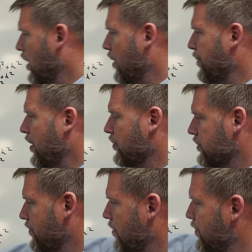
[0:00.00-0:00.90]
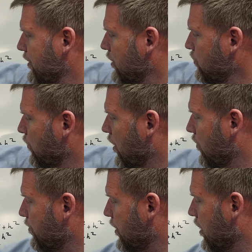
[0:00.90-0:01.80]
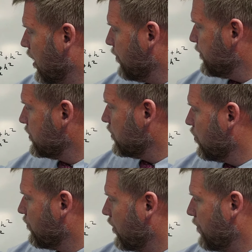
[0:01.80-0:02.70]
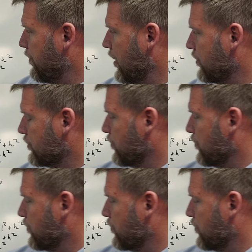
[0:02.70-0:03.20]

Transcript: hypotenuse. Now if I pick this one, that would be opposite over hypotenuse.